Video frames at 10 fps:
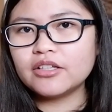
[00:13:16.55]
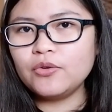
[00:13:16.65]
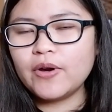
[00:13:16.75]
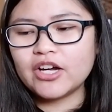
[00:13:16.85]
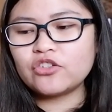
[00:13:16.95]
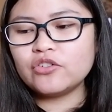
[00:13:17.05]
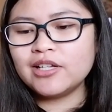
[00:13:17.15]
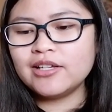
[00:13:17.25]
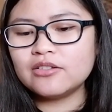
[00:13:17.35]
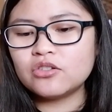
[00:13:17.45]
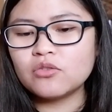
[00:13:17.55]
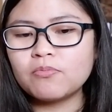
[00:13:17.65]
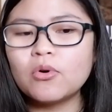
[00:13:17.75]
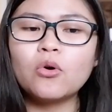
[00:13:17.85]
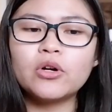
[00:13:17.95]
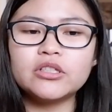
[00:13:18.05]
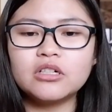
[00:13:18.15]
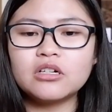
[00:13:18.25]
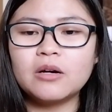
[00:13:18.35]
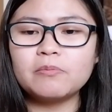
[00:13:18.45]
you actually support
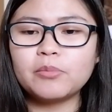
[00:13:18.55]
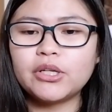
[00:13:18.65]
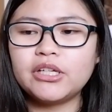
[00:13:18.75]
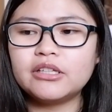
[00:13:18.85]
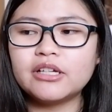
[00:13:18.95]
the company